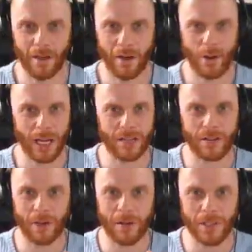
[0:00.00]
Okay,
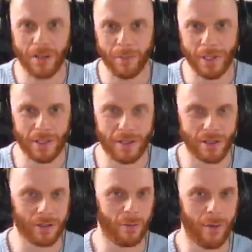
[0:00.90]
sometimes in your
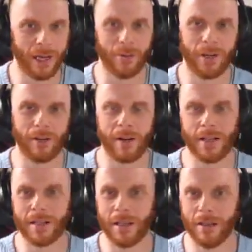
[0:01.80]
business, you're working with
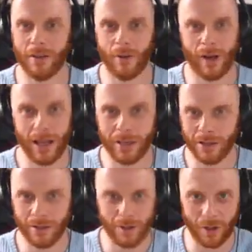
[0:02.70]
clients that you like, you're
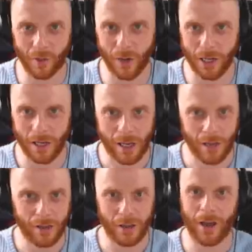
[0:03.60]
doing good work,
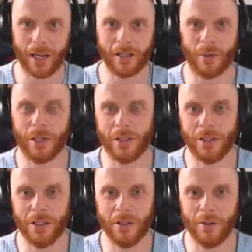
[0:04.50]
they're liking the work
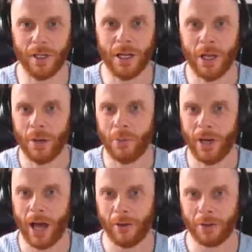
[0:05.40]
that you're doing,
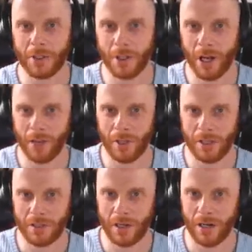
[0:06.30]
but after a time they
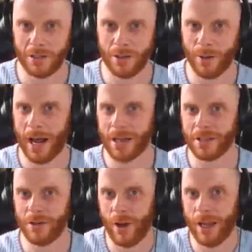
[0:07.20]
start to ask
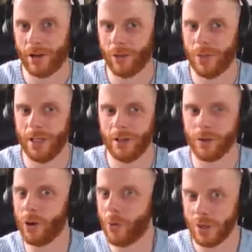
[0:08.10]
you, hey, can we
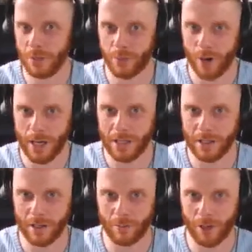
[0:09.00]
lower the price
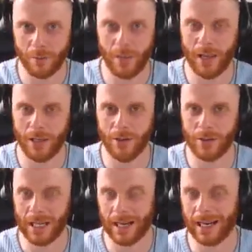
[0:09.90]
on what I'm paying you?
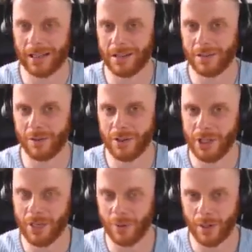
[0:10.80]
Can I get this for
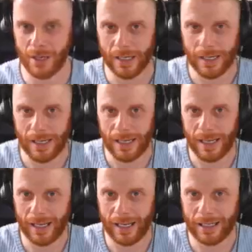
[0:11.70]
cheaper?
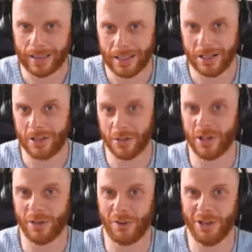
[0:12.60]
And that's not so
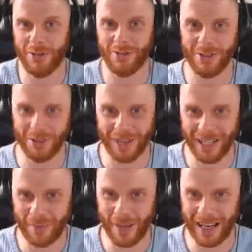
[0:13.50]
good for you. You don't want to
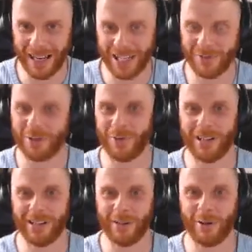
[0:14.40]
get paid less for the
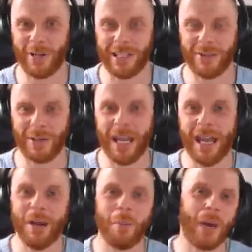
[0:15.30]
work that you're already doing.
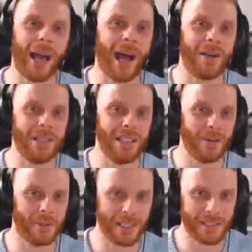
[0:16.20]
But how do you deal
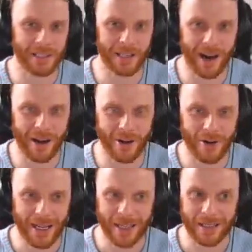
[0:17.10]
with this scenario?
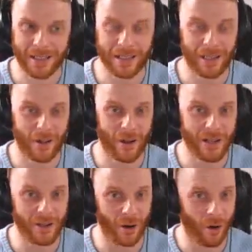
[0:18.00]
This is a
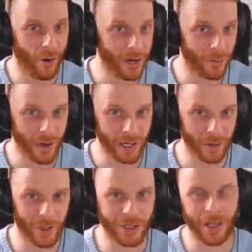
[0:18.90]
client you're already working
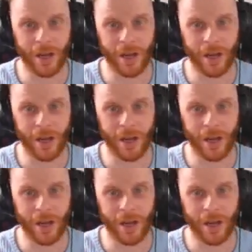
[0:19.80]
with.